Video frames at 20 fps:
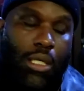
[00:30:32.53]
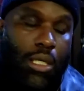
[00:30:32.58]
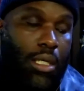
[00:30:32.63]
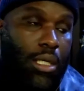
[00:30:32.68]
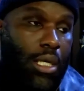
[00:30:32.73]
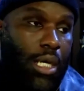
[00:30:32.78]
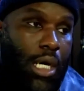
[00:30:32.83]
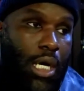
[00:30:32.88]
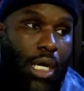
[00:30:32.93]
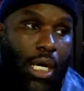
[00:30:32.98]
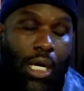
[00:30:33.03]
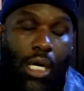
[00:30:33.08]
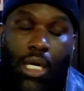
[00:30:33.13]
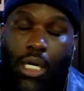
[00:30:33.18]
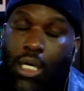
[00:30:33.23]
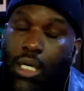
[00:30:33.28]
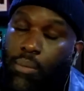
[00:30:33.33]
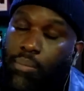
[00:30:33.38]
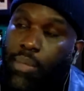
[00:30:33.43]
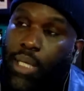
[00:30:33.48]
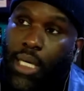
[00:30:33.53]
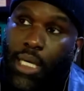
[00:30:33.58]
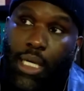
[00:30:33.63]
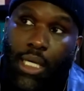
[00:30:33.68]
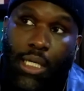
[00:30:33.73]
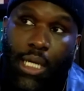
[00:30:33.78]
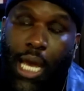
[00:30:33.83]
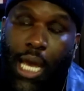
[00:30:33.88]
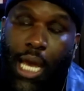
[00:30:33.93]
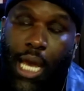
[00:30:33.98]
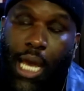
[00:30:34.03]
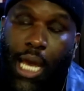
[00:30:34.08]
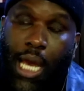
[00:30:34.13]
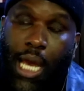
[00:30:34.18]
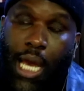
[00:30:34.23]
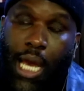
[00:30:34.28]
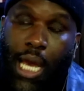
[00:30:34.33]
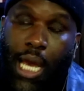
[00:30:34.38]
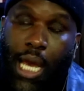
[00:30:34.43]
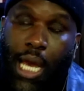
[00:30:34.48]
I
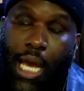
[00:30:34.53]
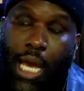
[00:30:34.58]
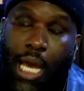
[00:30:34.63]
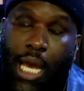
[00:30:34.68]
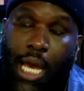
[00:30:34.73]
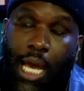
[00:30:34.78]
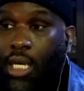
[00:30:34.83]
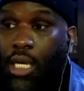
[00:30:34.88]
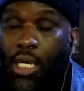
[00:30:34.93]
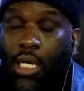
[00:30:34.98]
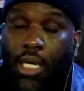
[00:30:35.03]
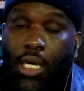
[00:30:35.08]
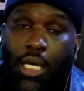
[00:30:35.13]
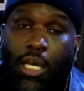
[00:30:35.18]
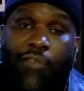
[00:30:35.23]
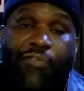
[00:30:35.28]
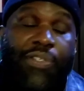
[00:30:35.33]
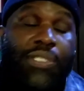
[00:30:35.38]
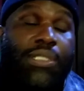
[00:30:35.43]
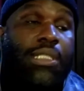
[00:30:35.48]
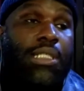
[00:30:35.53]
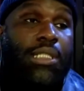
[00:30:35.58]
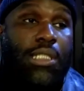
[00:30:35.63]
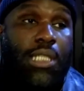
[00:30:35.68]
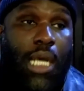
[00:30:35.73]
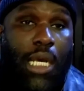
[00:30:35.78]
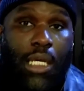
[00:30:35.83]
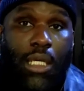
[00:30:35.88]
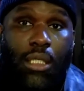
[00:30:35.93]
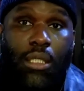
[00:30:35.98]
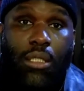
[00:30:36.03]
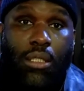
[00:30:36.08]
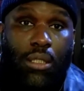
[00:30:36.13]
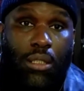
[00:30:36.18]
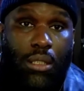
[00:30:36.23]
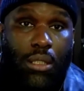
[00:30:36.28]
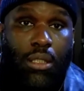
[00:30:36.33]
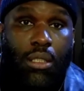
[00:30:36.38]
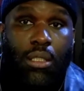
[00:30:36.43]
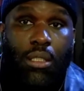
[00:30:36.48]
might just, if it's a date,
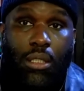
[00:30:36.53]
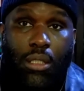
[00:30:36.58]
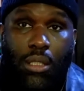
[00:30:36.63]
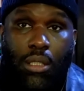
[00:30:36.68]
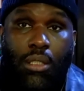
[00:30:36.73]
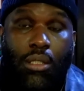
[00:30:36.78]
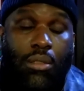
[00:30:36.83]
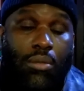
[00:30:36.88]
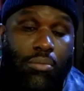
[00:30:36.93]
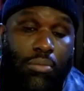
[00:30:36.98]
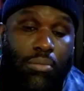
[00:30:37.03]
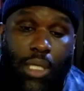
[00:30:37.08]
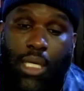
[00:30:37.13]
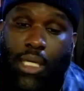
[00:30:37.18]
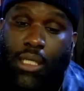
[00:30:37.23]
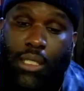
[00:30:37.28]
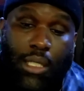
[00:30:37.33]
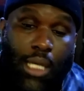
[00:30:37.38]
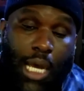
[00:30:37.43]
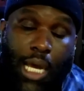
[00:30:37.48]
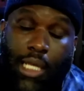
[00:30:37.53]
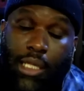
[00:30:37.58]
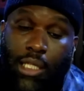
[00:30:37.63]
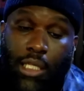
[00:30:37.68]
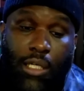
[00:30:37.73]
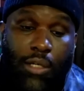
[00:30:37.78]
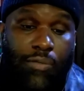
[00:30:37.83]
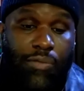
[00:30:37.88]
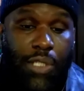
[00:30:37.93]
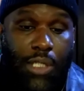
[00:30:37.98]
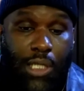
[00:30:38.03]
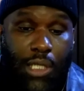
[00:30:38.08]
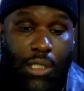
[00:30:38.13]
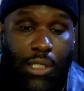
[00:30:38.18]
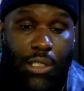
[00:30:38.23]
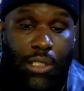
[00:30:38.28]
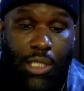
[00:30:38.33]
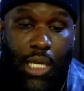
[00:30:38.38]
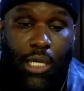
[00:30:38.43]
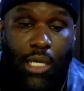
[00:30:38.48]
and I love to get
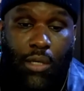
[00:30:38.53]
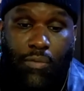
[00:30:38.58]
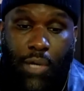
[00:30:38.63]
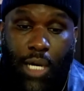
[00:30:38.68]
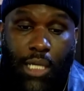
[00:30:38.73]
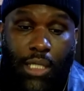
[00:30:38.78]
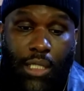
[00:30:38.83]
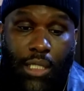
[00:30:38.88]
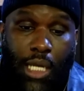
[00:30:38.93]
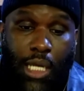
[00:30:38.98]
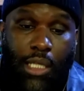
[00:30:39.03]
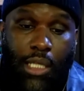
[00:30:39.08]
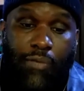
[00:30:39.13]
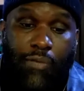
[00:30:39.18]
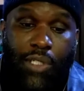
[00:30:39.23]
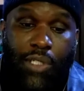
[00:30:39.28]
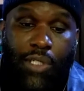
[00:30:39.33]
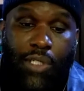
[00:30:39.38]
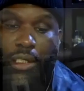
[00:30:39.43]
steak, right? I love a good